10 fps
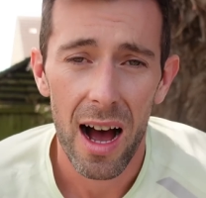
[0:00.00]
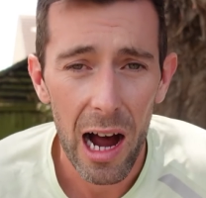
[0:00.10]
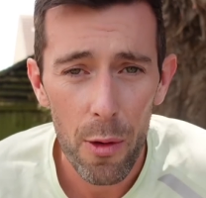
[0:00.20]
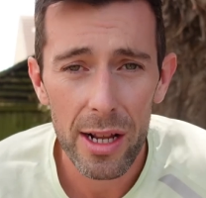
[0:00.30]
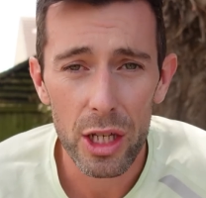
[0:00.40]

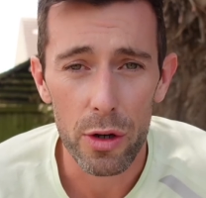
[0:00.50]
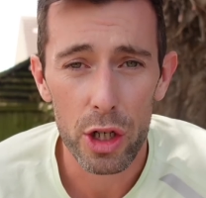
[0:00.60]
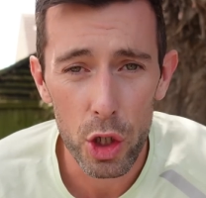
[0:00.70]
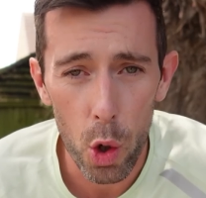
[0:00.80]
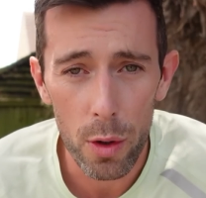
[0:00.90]
I want to do a
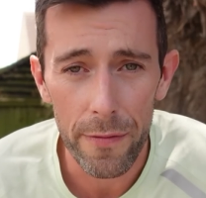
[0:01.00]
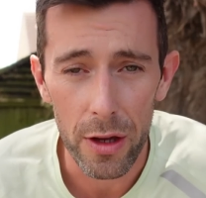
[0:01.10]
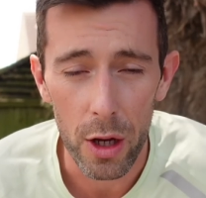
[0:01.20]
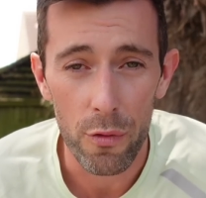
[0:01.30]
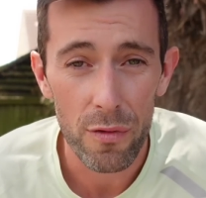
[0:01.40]
short
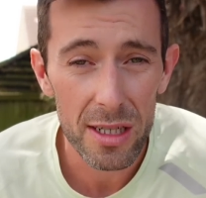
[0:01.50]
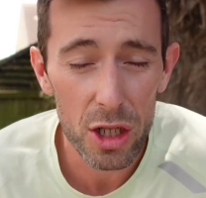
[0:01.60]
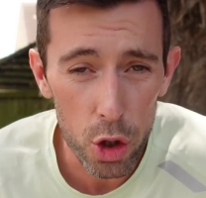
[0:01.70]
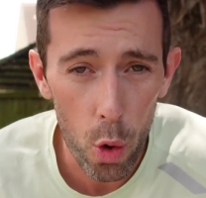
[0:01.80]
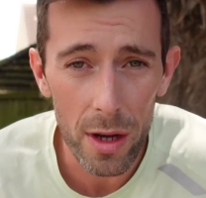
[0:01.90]
review,
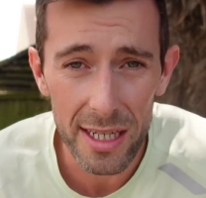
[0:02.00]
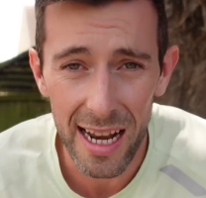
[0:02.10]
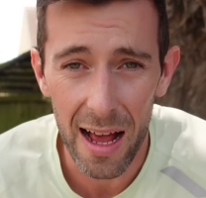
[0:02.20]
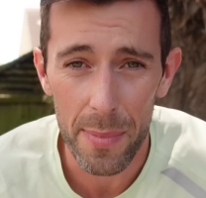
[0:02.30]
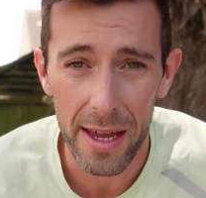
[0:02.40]
short and
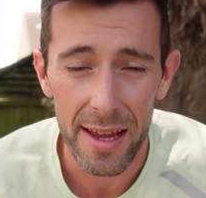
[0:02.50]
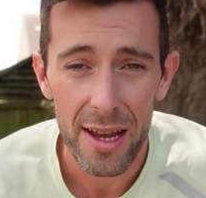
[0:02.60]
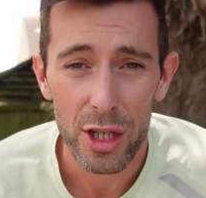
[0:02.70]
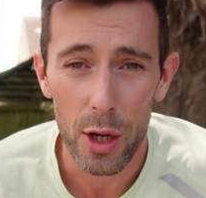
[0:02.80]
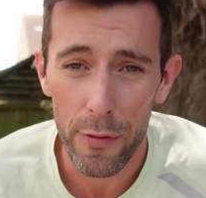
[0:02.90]
snappy,
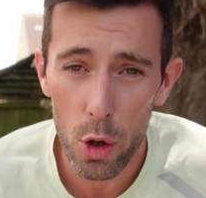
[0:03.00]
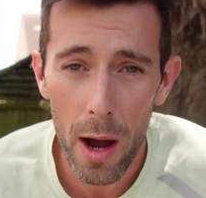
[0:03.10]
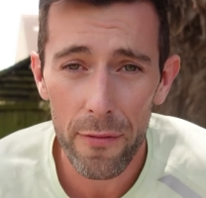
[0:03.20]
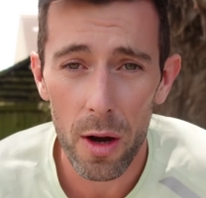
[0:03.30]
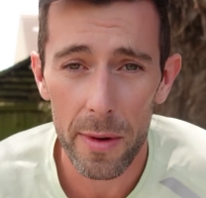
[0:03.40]
so if you
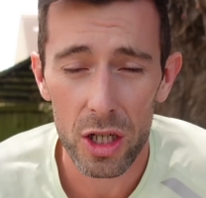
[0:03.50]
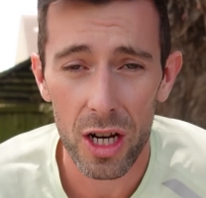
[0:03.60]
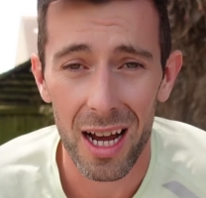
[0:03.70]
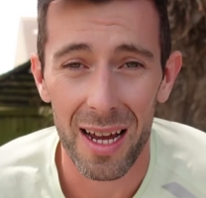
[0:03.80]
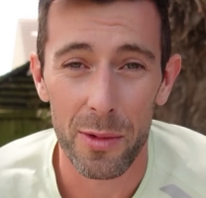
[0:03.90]
haven't got much
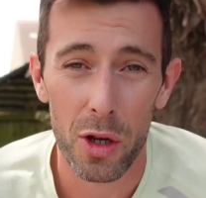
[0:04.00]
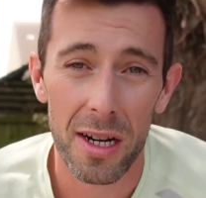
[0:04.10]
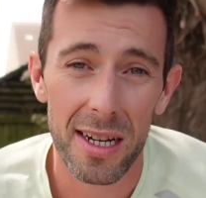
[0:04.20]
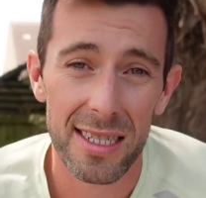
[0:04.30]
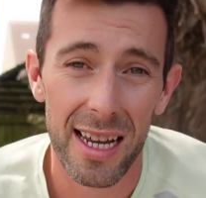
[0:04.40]
time, you
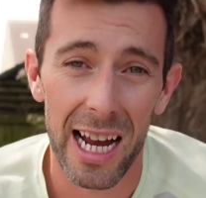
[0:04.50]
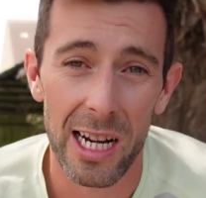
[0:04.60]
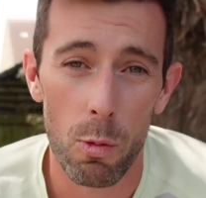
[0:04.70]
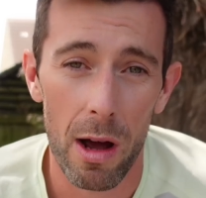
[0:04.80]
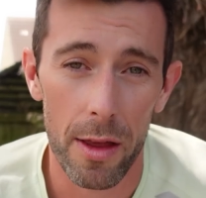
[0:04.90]
can
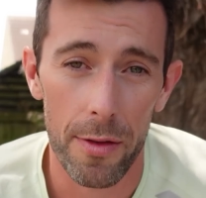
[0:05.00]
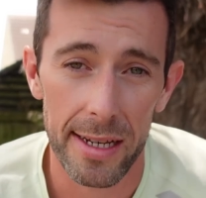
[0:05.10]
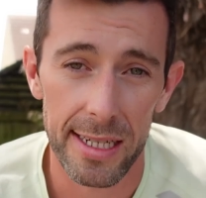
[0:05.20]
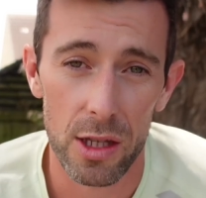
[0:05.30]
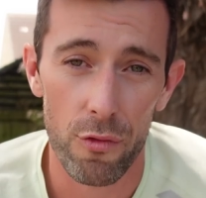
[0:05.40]
decide whether
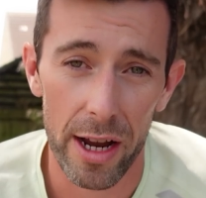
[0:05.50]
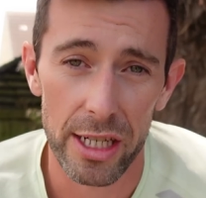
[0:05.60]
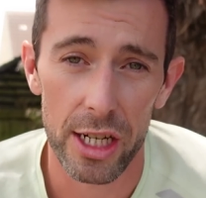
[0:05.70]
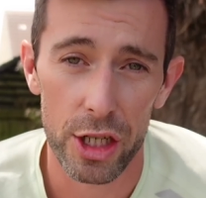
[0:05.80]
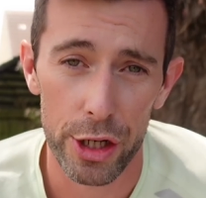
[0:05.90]
this is the
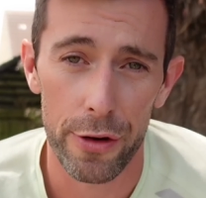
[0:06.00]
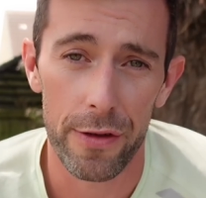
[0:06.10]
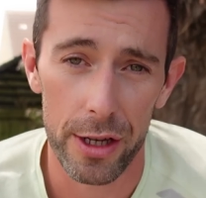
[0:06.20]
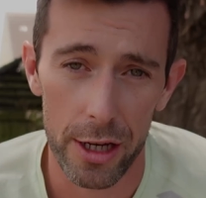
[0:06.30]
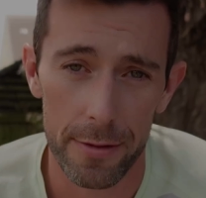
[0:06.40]
racing shoe for
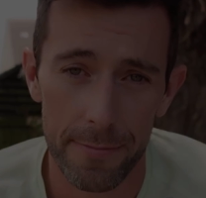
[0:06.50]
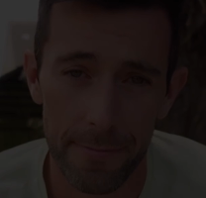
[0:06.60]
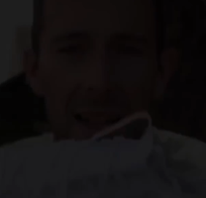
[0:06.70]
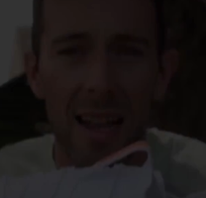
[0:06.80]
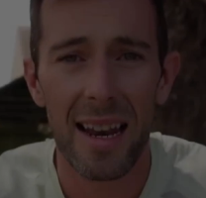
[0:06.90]
you.
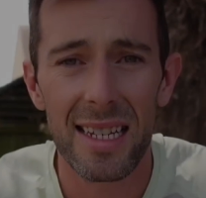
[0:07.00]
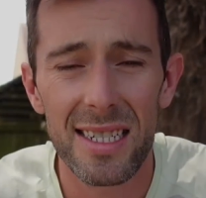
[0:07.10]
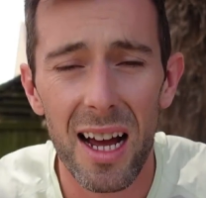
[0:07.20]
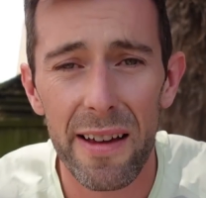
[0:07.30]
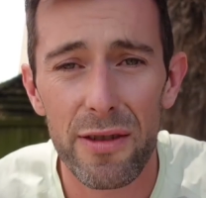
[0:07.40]
Let's
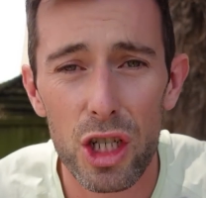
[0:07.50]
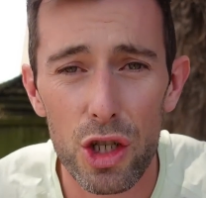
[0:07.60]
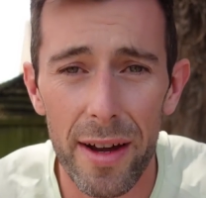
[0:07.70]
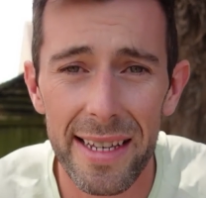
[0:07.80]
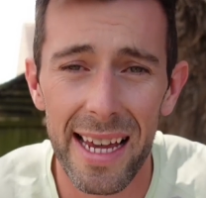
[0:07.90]
dive
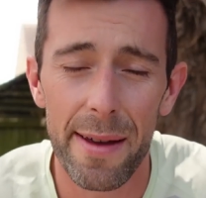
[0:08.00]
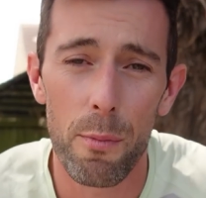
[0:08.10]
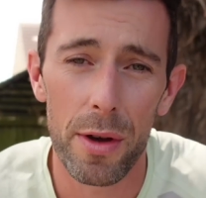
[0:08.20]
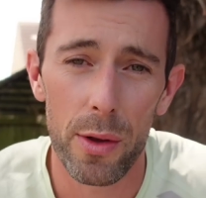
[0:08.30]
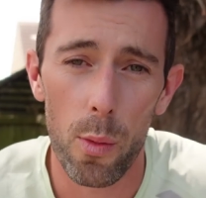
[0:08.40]
straight in
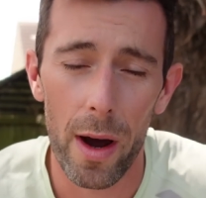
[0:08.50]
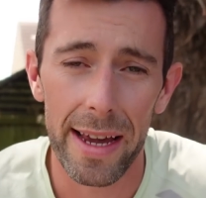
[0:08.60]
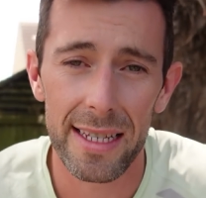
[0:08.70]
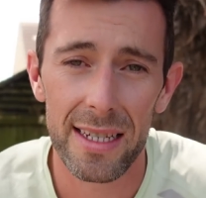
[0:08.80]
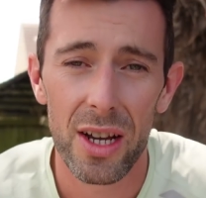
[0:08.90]
with the
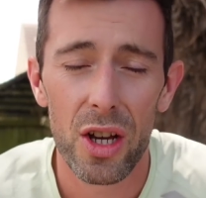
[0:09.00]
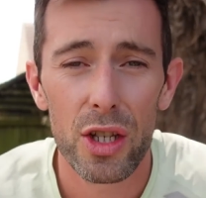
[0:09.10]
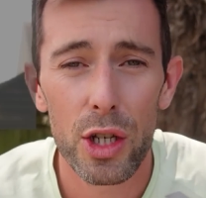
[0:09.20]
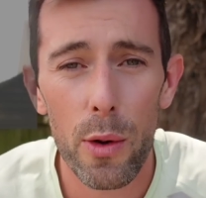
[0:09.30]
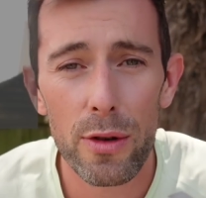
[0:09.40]
weight.
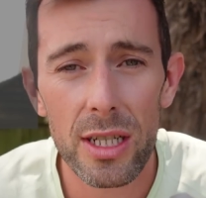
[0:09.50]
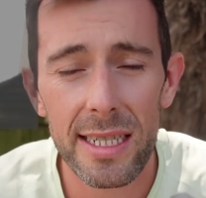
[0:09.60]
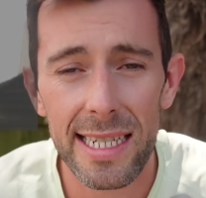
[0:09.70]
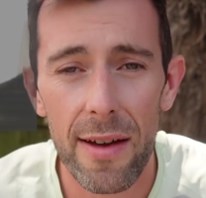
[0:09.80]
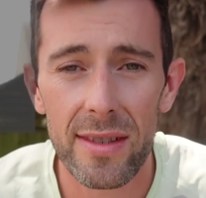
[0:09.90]

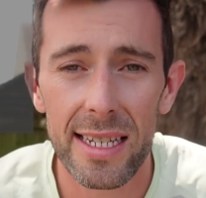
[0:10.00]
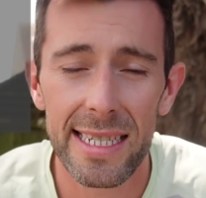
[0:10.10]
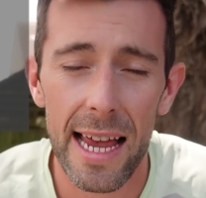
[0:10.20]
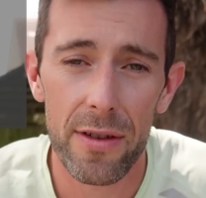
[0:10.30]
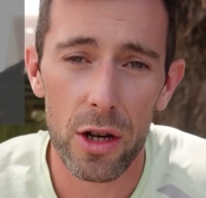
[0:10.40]

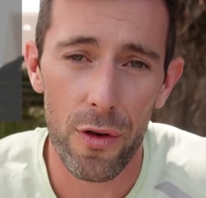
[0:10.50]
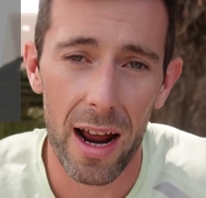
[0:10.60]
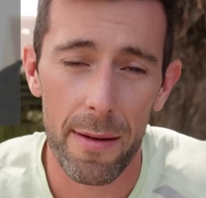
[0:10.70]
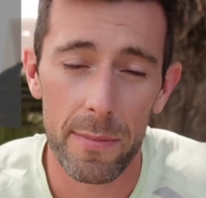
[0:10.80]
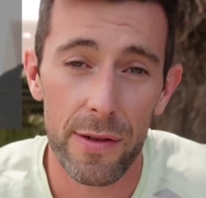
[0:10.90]
277
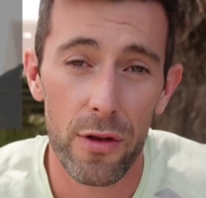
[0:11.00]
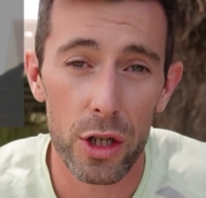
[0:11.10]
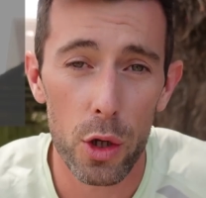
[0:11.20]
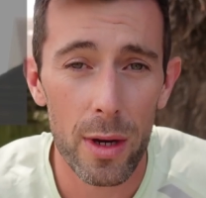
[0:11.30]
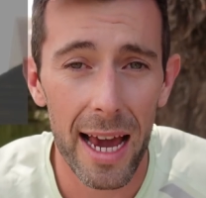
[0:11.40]
grams for
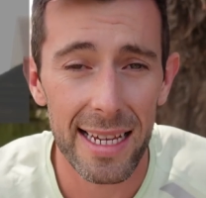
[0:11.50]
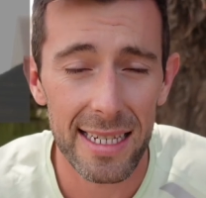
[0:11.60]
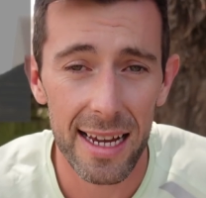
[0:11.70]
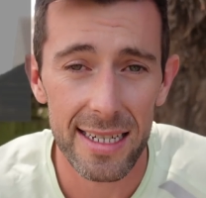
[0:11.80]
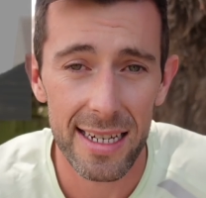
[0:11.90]
a UK
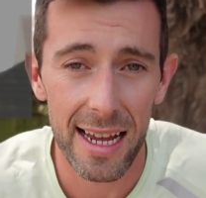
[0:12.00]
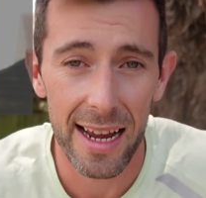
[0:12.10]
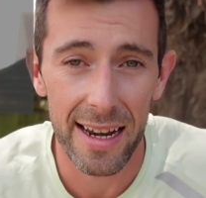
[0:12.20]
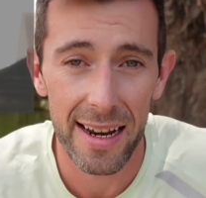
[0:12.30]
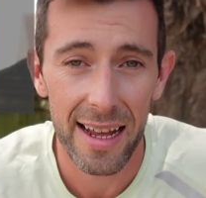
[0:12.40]
size
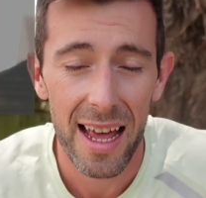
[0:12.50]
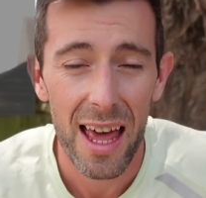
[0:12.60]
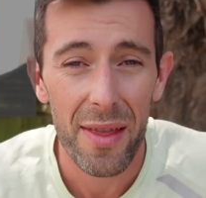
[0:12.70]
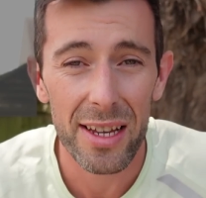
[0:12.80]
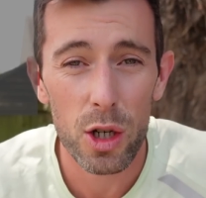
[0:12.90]
10.
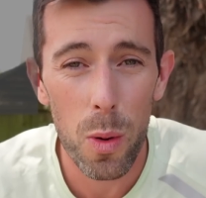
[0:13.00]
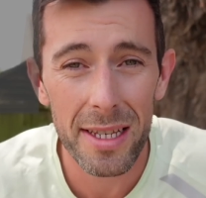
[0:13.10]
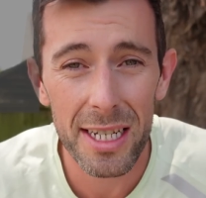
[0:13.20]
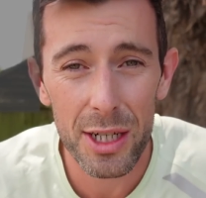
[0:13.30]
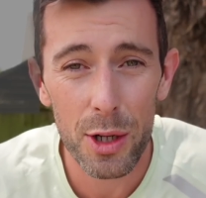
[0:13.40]
That's
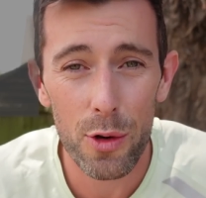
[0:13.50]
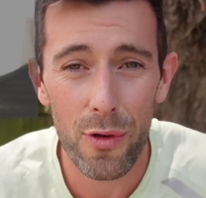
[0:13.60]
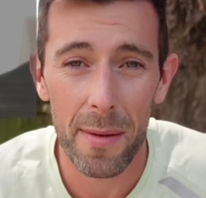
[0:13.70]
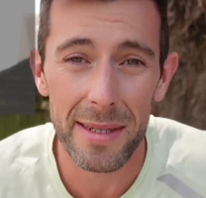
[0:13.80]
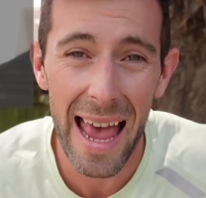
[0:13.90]
22
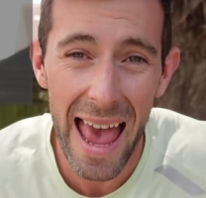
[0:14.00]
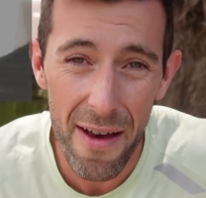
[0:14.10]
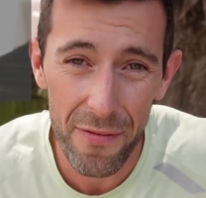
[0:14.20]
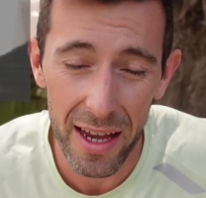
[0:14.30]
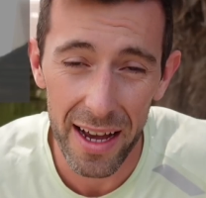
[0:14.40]
grams
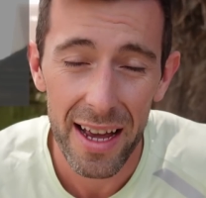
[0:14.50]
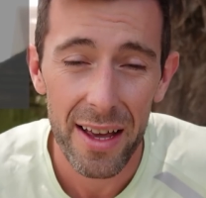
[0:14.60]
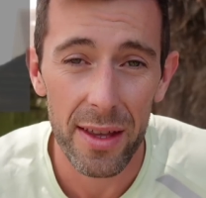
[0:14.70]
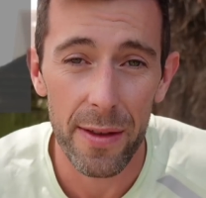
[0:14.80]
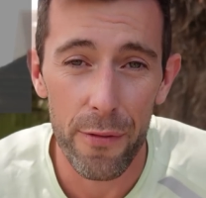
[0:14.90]
heavier
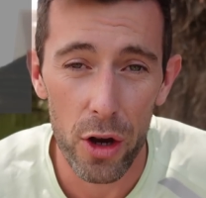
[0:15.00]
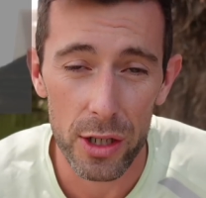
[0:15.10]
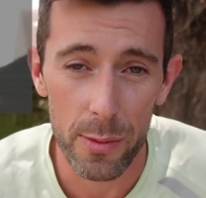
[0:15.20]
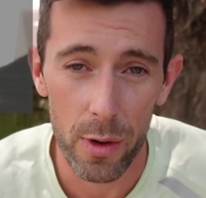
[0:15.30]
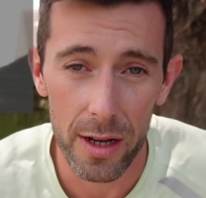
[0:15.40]
than the
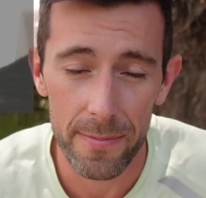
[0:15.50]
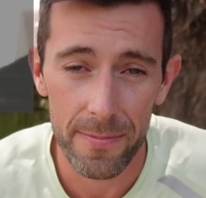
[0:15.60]
version 1.